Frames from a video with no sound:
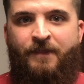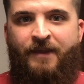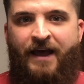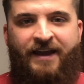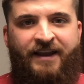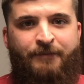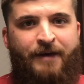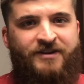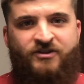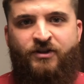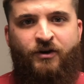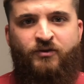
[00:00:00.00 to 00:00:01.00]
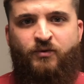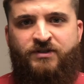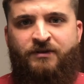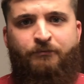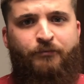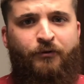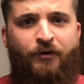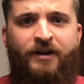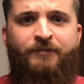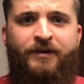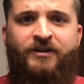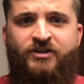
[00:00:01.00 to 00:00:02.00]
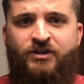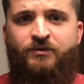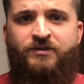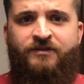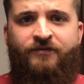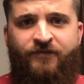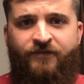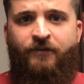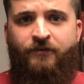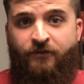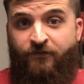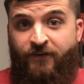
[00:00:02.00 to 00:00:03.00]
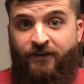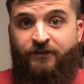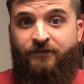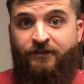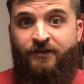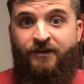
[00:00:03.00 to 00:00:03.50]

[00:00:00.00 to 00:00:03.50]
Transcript: I can imagine those were some pretty big shoes to fill.